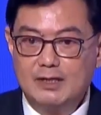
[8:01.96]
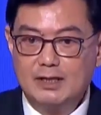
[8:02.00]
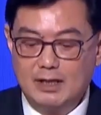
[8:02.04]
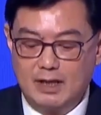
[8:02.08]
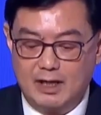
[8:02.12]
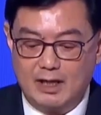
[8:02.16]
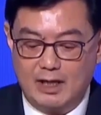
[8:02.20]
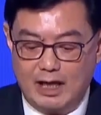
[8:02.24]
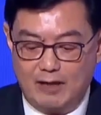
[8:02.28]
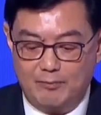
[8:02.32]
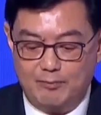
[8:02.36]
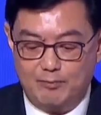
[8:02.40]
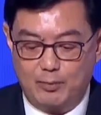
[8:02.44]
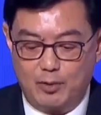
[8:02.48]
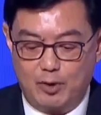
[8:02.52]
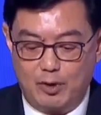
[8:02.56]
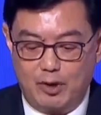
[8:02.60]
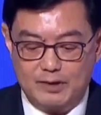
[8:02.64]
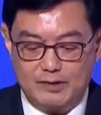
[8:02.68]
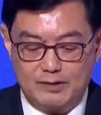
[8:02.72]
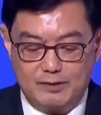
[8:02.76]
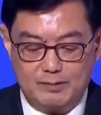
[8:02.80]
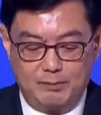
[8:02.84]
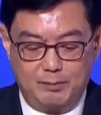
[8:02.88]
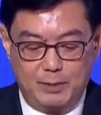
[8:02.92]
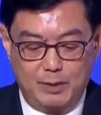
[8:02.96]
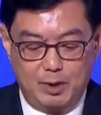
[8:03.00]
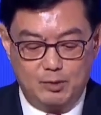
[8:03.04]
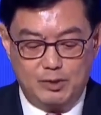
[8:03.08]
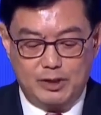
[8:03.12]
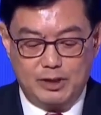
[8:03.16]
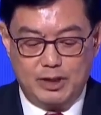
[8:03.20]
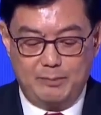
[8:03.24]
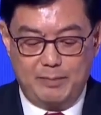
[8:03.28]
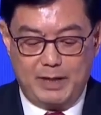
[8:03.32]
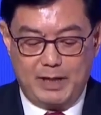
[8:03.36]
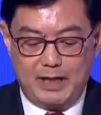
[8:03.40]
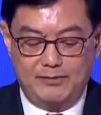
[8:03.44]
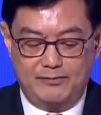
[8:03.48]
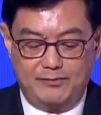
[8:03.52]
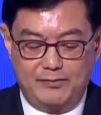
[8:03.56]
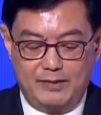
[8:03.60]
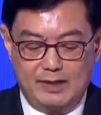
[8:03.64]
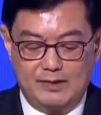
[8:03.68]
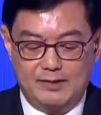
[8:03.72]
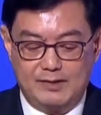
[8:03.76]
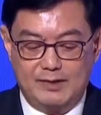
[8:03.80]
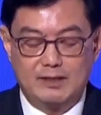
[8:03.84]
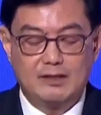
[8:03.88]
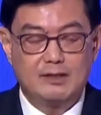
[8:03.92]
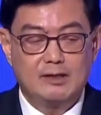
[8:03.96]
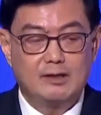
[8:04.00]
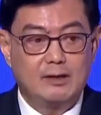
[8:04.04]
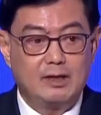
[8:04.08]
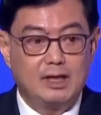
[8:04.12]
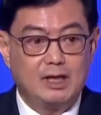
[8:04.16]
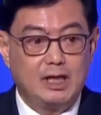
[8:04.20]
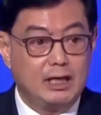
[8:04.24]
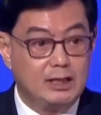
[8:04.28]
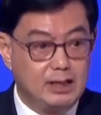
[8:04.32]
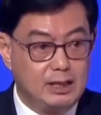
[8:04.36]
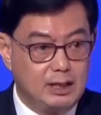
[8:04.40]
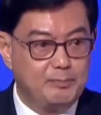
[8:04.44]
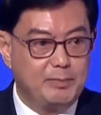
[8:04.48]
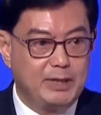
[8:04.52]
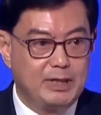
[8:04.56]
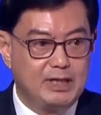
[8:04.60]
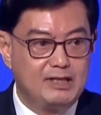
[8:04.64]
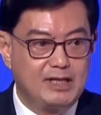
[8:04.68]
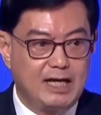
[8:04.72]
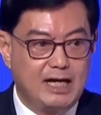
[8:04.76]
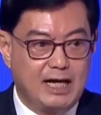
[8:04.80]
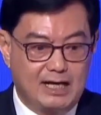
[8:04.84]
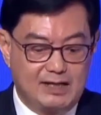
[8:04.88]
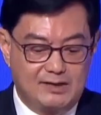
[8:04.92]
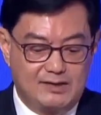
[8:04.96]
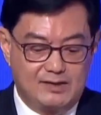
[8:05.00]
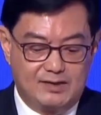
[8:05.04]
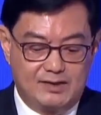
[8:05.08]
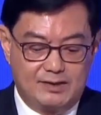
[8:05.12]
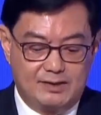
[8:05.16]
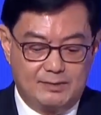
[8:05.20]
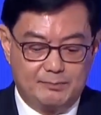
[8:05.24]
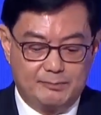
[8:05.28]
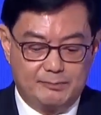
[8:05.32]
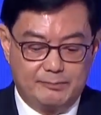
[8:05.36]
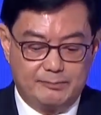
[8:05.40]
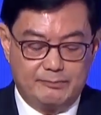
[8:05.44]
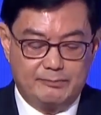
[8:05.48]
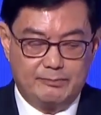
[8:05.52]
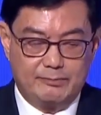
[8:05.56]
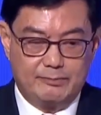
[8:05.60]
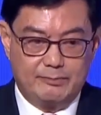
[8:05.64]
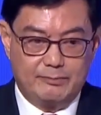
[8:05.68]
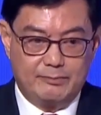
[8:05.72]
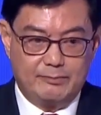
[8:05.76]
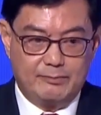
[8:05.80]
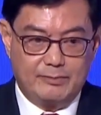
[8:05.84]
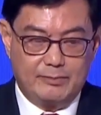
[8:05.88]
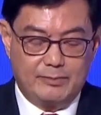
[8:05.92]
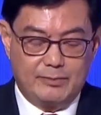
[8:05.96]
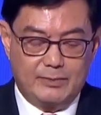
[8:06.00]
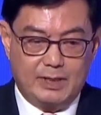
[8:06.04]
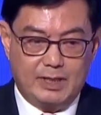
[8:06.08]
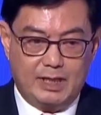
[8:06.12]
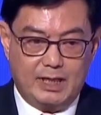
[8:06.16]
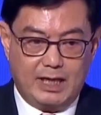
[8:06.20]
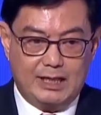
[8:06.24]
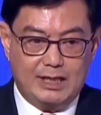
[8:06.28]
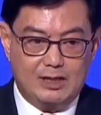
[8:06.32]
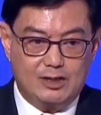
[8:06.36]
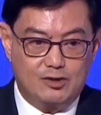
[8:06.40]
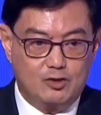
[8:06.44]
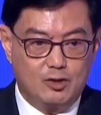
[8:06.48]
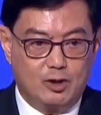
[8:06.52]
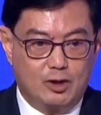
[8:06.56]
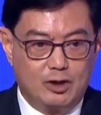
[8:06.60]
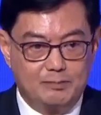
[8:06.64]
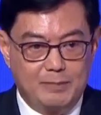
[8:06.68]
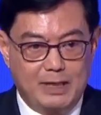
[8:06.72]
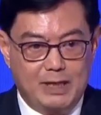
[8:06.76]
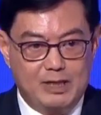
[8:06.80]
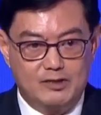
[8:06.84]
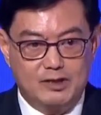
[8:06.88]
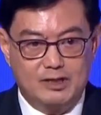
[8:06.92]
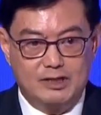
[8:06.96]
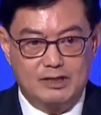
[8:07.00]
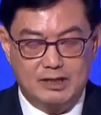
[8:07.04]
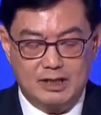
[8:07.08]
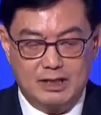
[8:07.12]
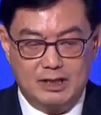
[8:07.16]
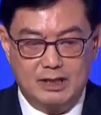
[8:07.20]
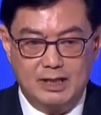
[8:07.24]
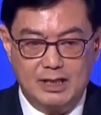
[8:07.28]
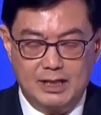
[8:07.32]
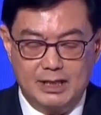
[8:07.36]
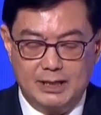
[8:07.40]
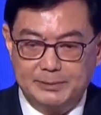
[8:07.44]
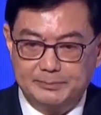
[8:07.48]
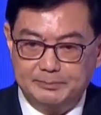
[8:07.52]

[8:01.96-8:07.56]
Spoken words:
have brought mutual benefits and deepened ties. And as John mentioned earlier,